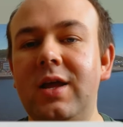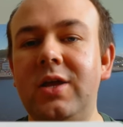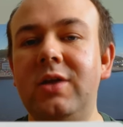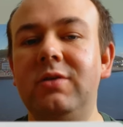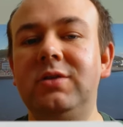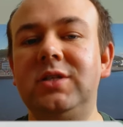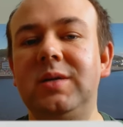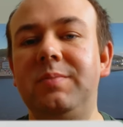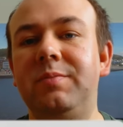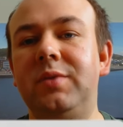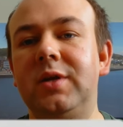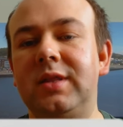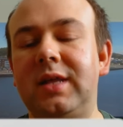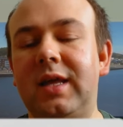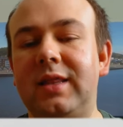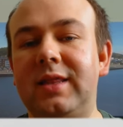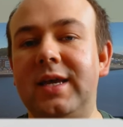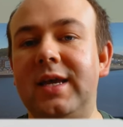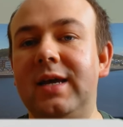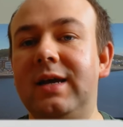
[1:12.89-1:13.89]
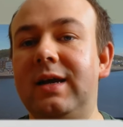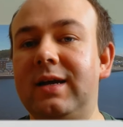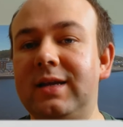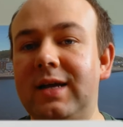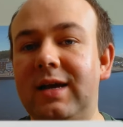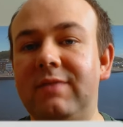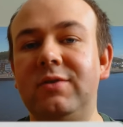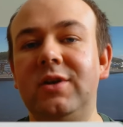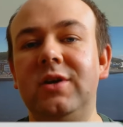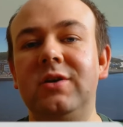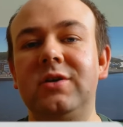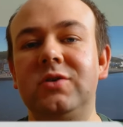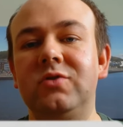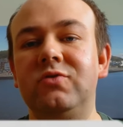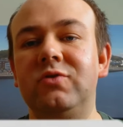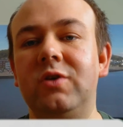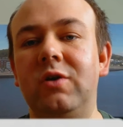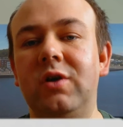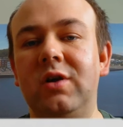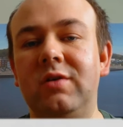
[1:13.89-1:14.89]
YouTube put that there. I have no
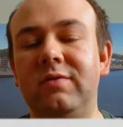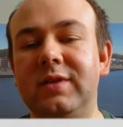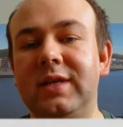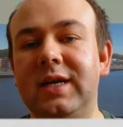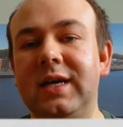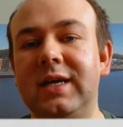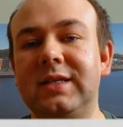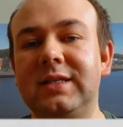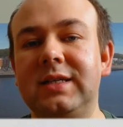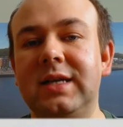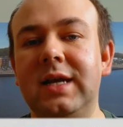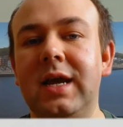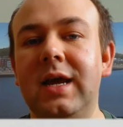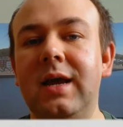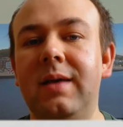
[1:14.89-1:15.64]
control over that,